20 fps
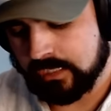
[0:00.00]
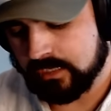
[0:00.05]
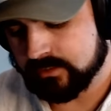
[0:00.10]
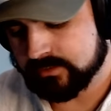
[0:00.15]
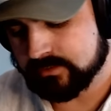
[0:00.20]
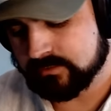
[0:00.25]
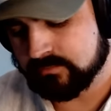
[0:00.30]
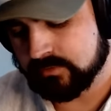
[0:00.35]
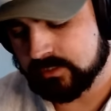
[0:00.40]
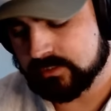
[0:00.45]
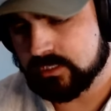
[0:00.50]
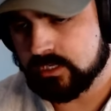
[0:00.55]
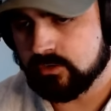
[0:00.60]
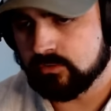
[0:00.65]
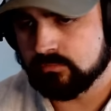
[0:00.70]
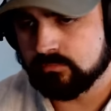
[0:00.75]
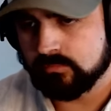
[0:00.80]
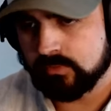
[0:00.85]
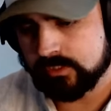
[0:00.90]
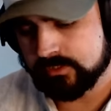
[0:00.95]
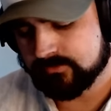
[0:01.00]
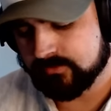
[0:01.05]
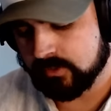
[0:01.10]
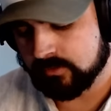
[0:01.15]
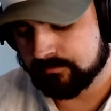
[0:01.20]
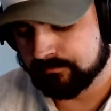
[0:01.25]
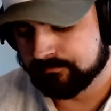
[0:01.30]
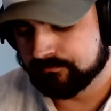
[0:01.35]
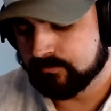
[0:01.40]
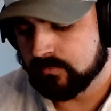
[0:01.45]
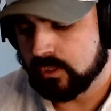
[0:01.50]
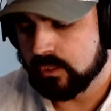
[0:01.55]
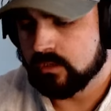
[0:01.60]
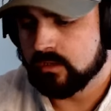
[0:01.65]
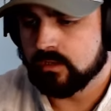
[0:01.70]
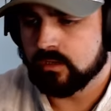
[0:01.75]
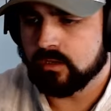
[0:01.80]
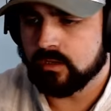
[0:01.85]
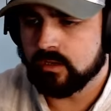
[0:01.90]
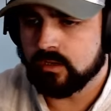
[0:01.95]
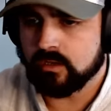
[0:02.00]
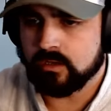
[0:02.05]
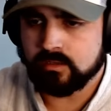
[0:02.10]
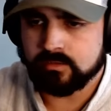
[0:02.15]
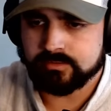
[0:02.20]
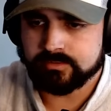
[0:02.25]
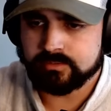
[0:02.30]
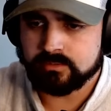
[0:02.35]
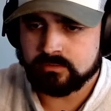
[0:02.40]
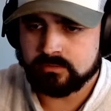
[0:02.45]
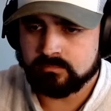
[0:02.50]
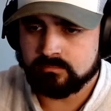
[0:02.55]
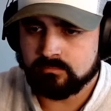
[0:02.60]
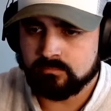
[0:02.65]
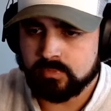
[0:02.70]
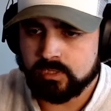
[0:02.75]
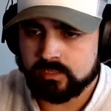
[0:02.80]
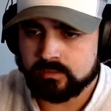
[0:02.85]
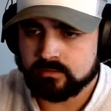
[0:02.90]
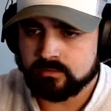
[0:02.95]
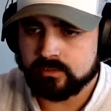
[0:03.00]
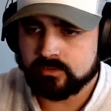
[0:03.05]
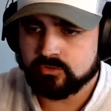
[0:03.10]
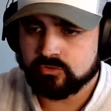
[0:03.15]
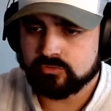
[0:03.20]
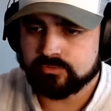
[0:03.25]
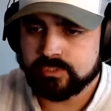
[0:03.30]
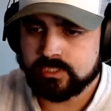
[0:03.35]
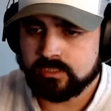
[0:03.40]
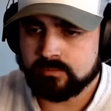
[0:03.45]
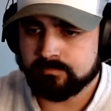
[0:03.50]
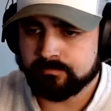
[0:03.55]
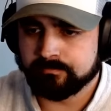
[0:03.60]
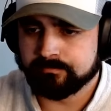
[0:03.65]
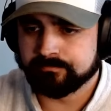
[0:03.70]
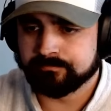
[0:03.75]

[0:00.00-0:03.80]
It's cute, it's fun. And some black electrical tape.